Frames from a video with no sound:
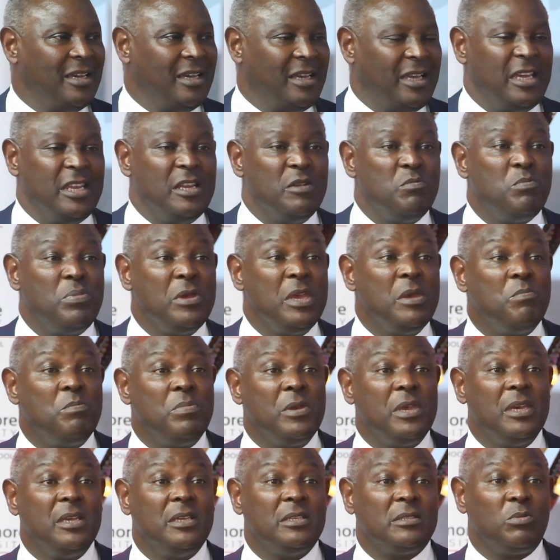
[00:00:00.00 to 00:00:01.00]
in
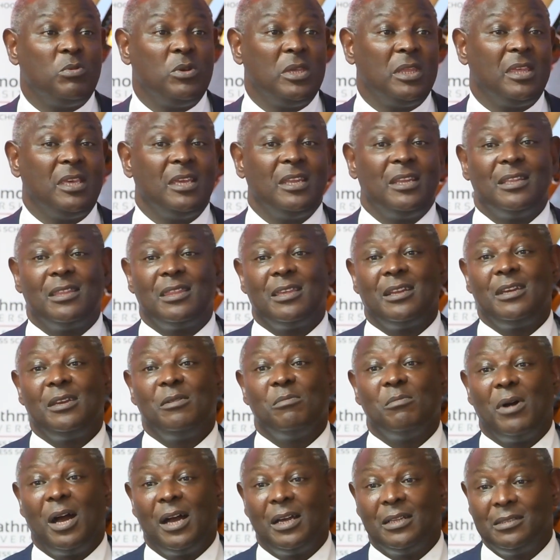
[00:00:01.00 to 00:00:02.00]
PPEs within 3
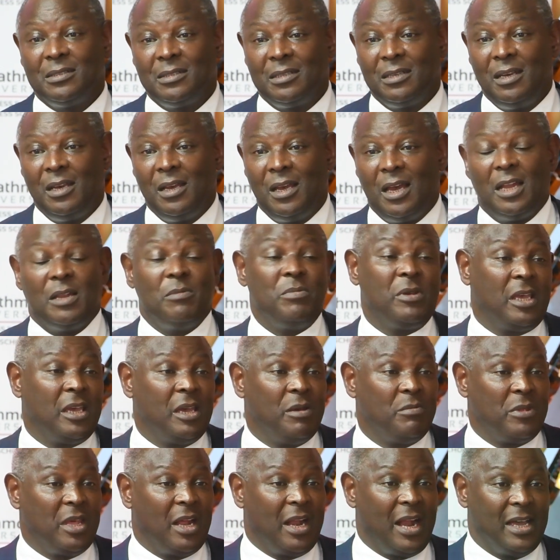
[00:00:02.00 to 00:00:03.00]
months and
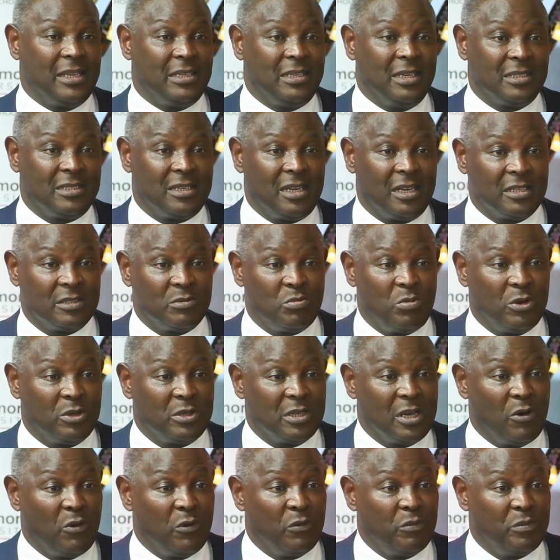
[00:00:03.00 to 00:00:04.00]
became the largest exporter
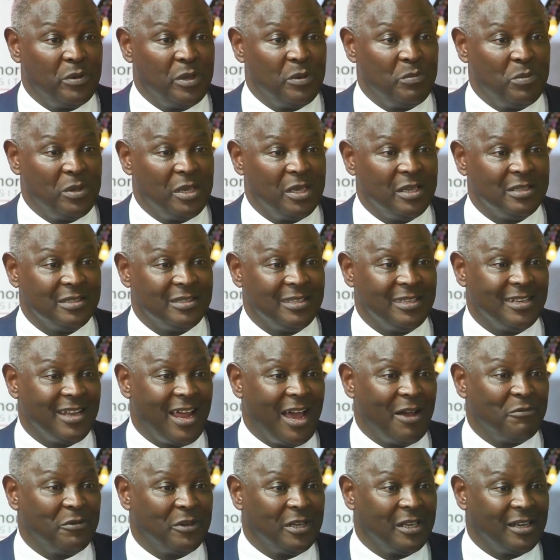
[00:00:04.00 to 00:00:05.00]
of PPEs in
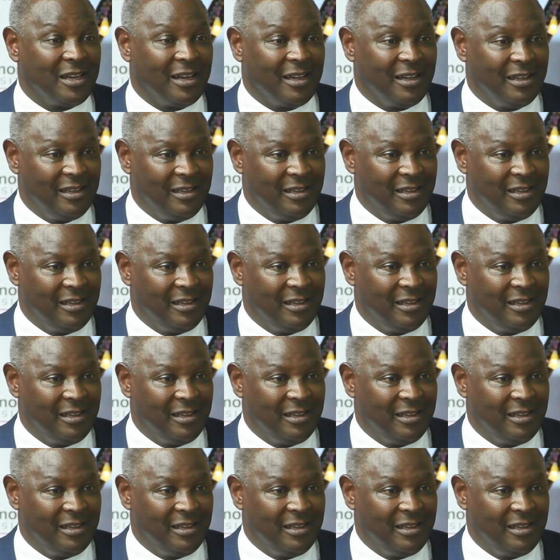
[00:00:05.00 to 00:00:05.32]
Africa.